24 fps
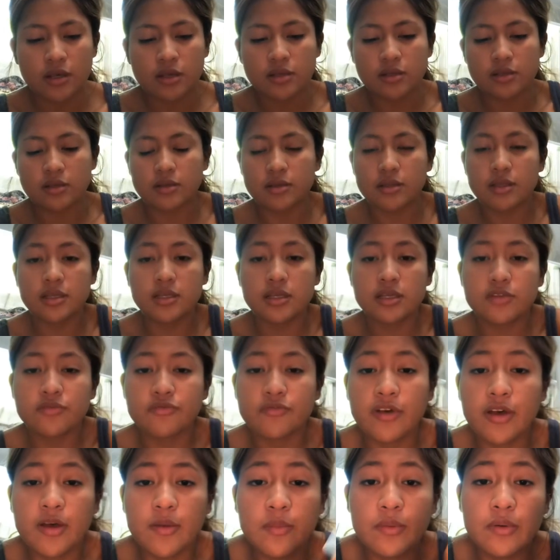So this is
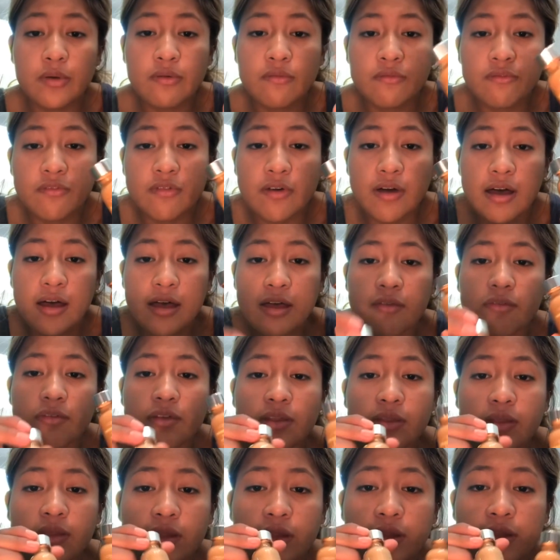5.5,
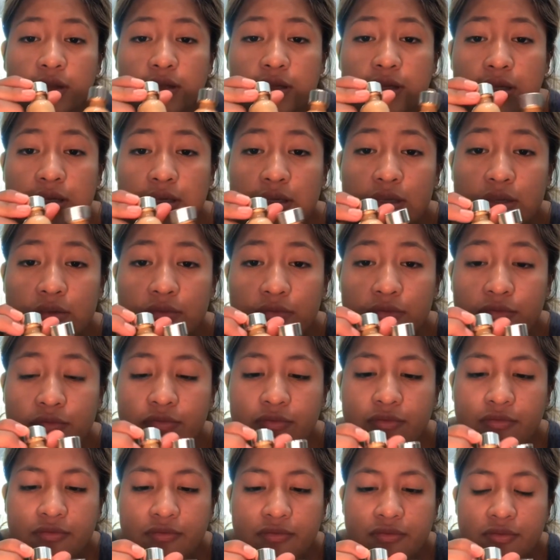and this is
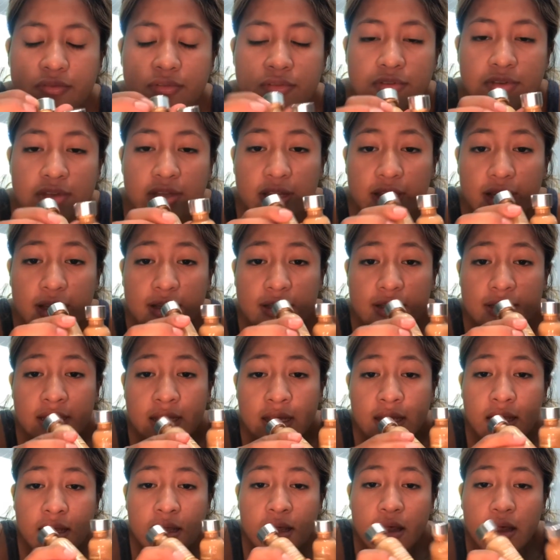6.
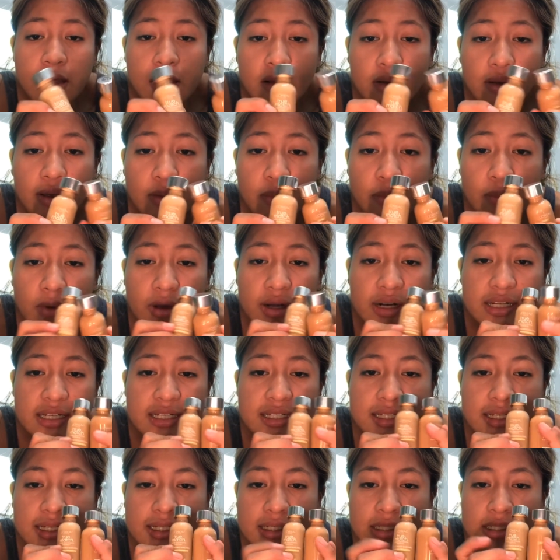Okay, why does
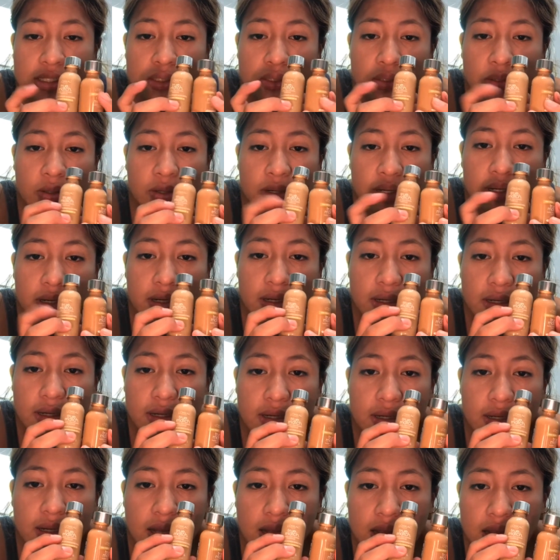6 look
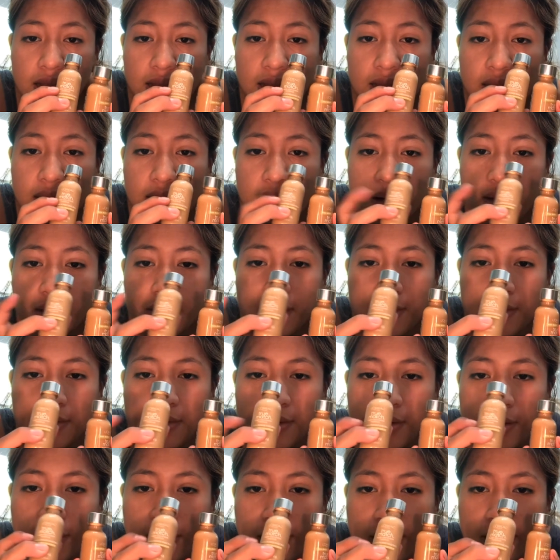
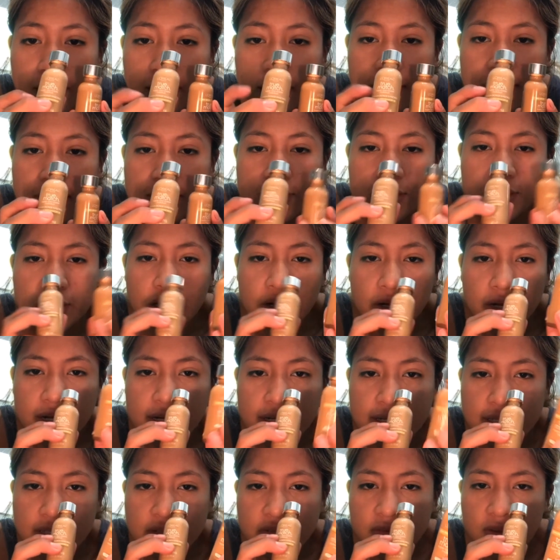not as dark
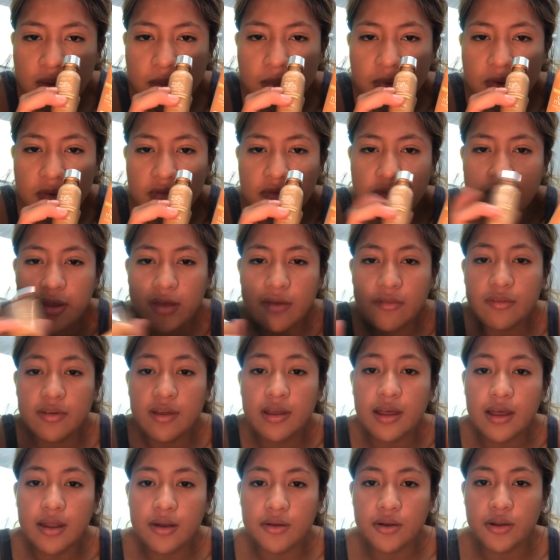as 5.5?
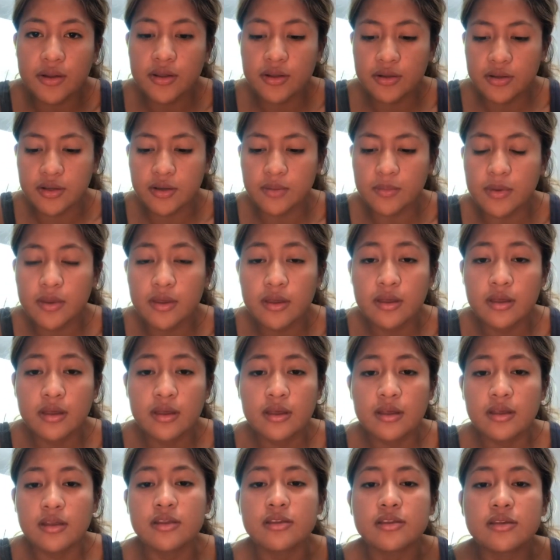I don't know, you tell me.
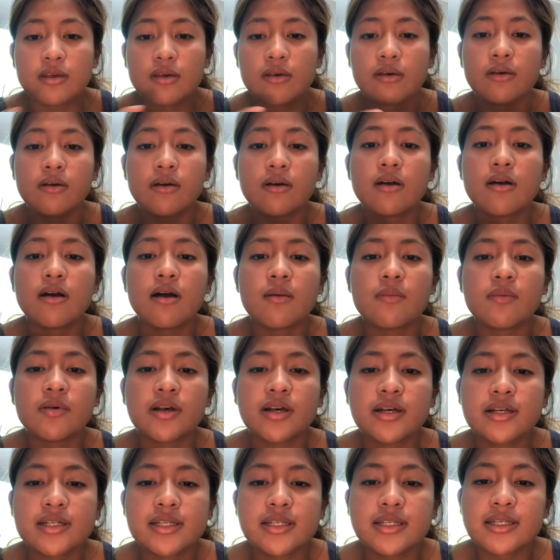So I'm
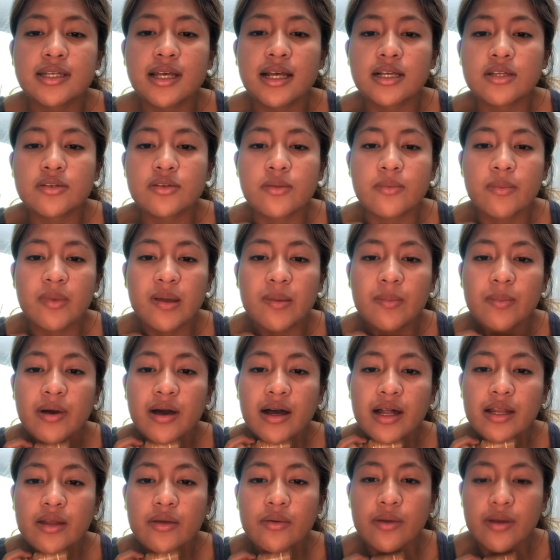obsessed with my
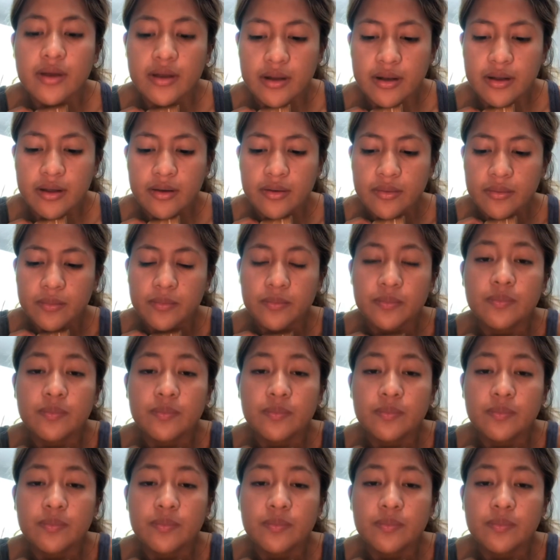body right now.